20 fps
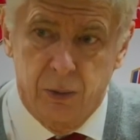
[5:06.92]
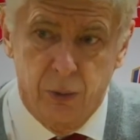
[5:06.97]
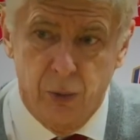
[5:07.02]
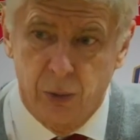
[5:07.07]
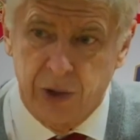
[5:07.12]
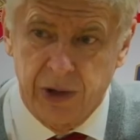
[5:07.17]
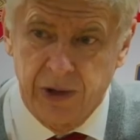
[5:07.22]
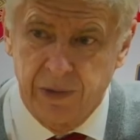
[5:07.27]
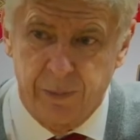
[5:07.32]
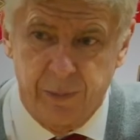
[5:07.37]

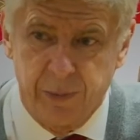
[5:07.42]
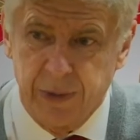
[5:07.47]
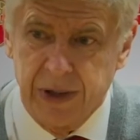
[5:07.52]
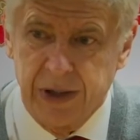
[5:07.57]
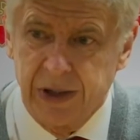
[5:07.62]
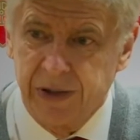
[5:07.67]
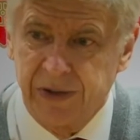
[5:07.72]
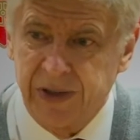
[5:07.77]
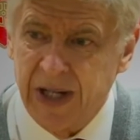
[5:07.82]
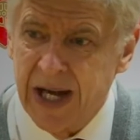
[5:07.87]
Look, if
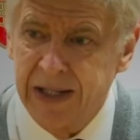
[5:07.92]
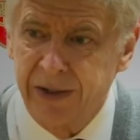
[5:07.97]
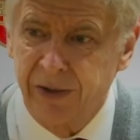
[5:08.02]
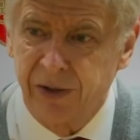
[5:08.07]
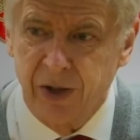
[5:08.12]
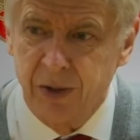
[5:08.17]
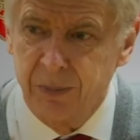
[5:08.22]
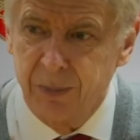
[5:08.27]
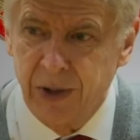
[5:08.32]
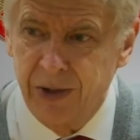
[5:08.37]
we sign
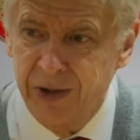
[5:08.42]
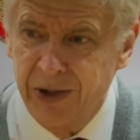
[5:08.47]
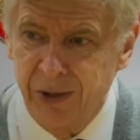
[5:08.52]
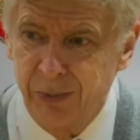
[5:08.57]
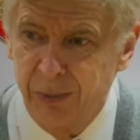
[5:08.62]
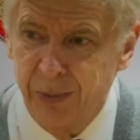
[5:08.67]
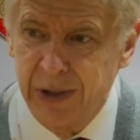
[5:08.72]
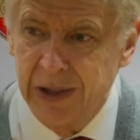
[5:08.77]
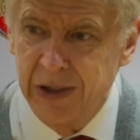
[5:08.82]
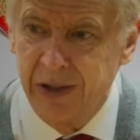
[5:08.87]

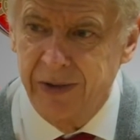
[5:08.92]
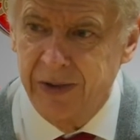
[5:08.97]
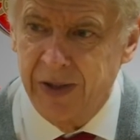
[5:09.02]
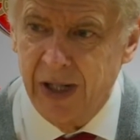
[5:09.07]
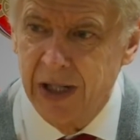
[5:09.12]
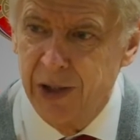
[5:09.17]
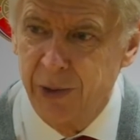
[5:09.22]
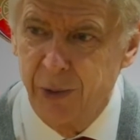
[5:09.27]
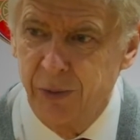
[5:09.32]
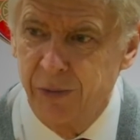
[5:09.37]
somebody, we'll
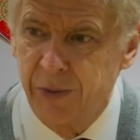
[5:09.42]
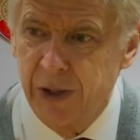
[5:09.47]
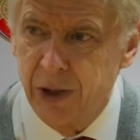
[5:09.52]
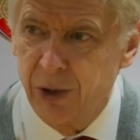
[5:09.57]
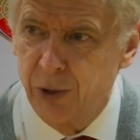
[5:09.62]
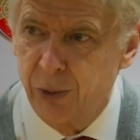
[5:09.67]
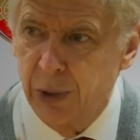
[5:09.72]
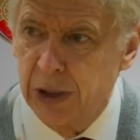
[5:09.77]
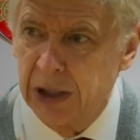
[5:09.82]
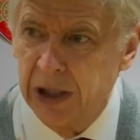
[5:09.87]
tell you
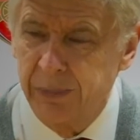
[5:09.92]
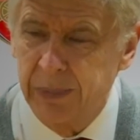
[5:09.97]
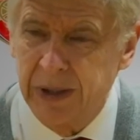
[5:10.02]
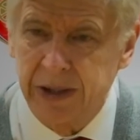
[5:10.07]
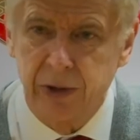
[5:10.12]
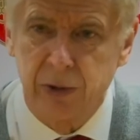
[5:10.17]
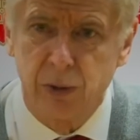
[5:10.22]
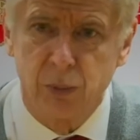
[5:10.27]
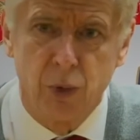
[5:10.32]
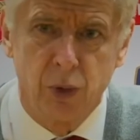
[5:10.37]
very quickly.
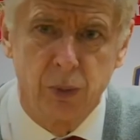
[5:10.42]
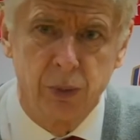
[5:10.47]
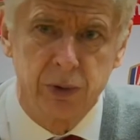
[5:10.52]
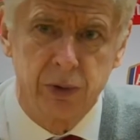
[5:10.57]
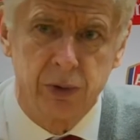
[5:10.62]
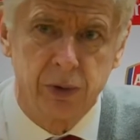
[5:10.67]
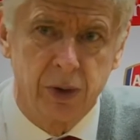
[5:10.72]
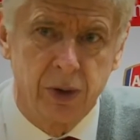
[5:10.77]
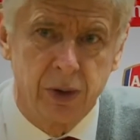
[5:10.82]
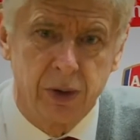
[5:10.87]
But at the
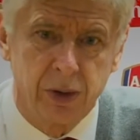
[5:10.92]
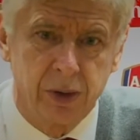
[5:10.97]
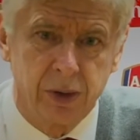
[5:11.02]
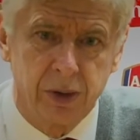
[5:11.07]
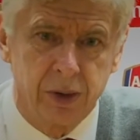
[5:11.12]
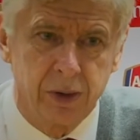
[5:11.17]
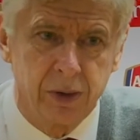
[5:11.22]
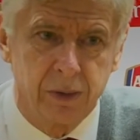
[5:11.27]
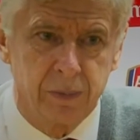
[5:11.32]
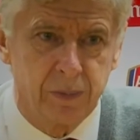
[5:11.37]
moment,
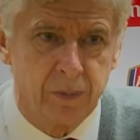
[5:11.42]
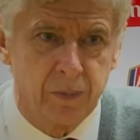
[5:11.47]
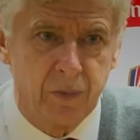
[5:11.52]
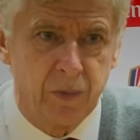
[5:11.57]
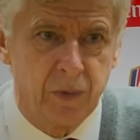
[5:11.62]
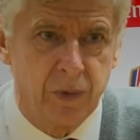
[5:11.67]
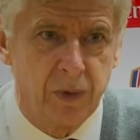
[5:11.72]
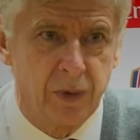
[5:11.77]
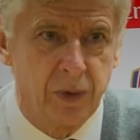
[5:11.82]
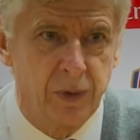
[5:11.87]

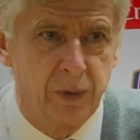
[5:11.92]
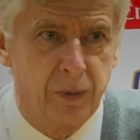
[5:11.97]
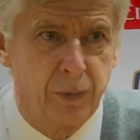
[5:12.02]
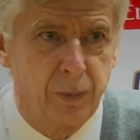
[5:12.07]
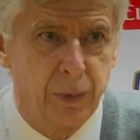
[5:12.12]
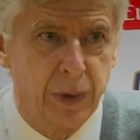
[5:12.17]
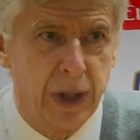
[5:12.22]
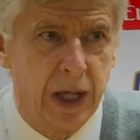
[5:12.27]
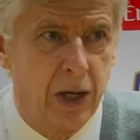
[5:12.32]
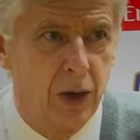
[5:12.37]

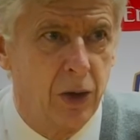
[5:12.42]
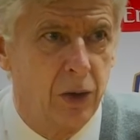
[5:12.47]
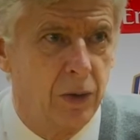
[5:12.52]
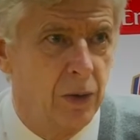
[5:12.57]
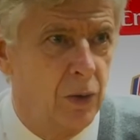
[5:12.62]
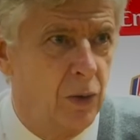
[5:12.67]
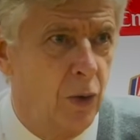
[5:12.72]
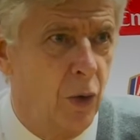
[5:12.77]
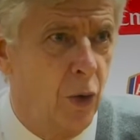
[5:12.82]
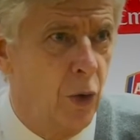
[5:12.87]
we are
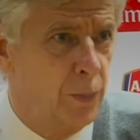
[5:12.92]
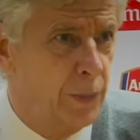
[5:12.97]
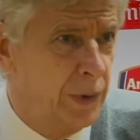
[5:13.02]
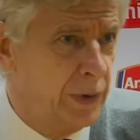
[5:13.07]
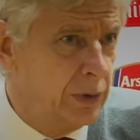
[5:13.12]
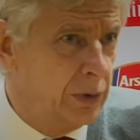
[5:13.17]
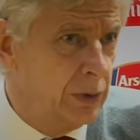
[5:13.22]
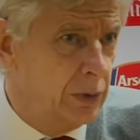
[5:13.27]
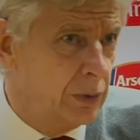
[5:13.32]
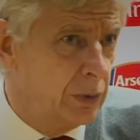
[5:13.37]

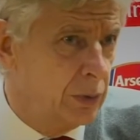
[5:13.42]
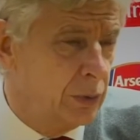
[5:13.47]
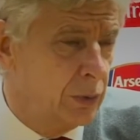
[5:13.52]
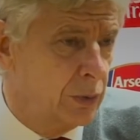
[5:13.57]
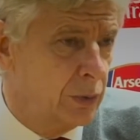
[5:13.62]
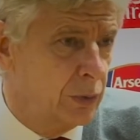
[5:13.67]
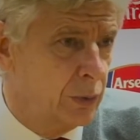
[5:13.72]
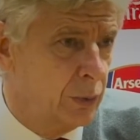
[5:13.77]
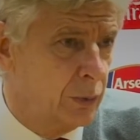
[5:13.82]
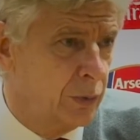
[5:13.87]
open
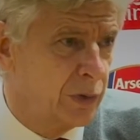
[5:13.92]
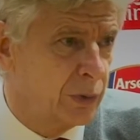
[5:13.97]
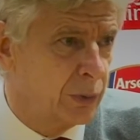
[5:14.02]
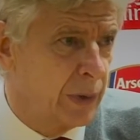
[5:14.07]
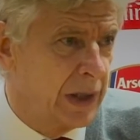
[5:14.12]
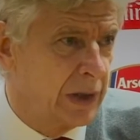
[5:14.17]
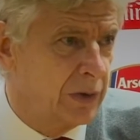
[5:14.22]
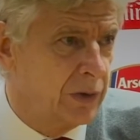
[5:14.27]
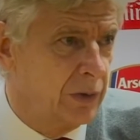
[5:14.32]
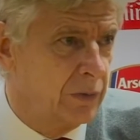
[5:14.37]
to
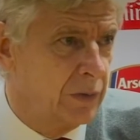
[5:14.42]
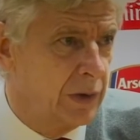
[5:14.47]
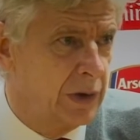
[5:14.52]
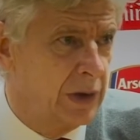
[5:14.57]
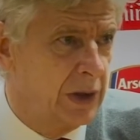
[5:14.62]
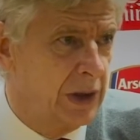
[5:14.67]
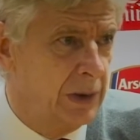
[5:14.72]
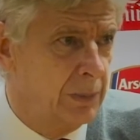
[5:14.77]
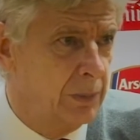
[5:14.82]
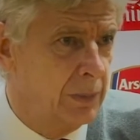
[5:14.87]
strengthen the
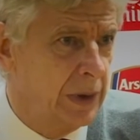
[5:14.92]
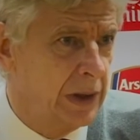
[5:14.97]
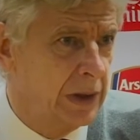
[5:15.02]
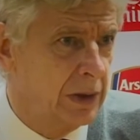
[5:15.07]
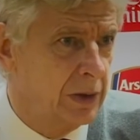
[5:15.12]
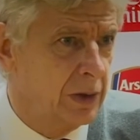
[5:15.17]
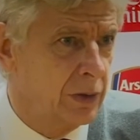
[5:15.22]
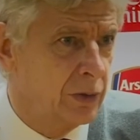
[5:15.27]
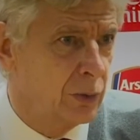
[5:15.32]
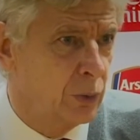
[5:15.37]
team
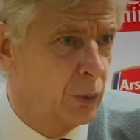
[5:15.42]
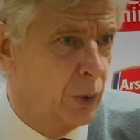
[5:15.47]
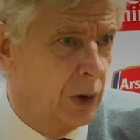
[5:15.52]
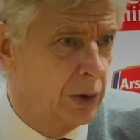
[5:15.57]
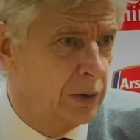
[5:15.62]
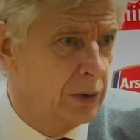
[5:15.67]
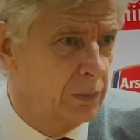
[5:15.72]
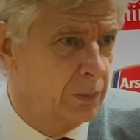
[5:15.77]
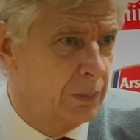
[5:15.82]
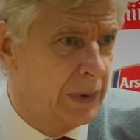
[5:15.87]
and the
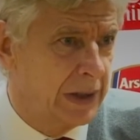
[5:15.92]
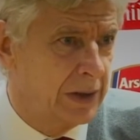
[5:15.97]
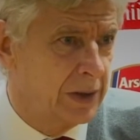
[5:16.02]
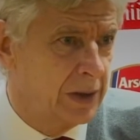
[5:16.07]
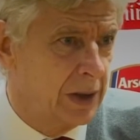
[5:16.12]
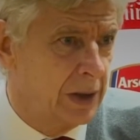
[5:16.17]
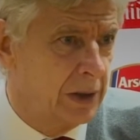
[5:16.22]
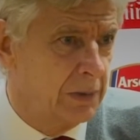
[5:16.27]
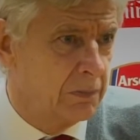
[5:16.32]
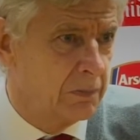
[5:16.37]
squad, but
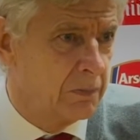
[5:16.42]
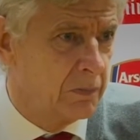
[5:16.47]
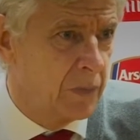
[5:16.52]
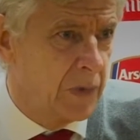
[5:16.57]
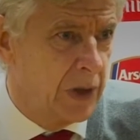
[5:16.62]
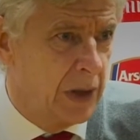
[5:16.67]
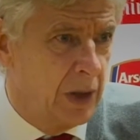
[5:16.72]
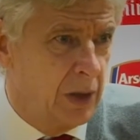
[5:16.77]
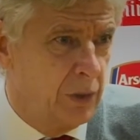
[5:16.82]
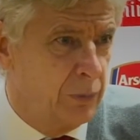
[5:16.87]

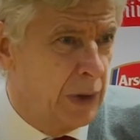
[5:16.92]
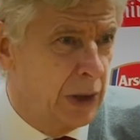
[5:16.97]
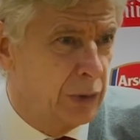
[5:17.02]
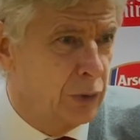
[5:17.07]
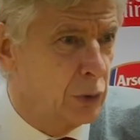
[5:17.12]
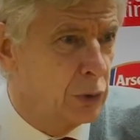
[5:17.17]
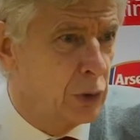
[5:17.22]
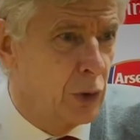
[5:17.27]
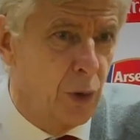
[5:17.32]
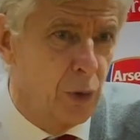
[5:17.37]
we are
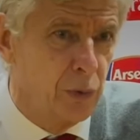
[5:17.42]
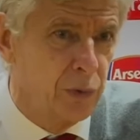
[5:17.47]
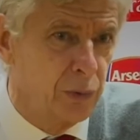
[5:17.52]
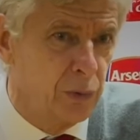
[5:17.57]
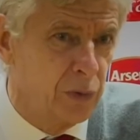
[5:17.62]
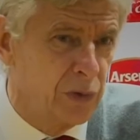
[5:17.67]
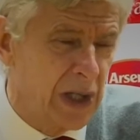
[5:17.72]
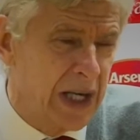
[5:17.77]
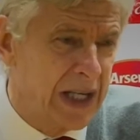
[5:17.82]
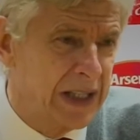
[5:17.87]
not close
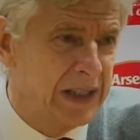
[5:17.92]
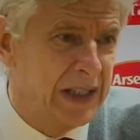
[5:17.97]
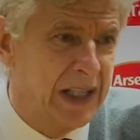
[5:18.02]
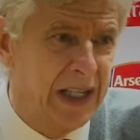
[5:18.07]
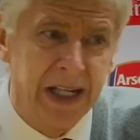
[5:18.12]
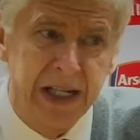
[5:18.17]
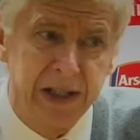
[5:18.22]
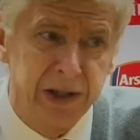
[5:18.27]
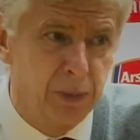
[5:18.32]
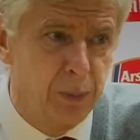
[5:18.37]
to sign
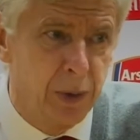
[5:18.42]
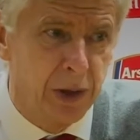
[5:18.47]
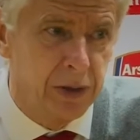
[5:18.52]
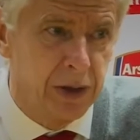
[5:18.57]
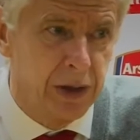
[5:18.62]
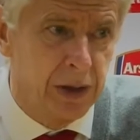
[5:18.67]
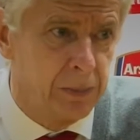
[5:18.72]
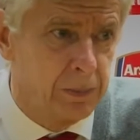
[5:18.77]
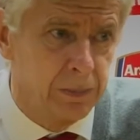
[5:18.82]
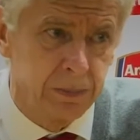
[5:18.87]

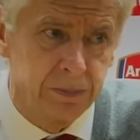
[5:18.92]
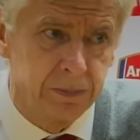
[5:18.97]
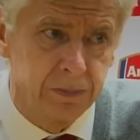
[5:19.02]
anybody.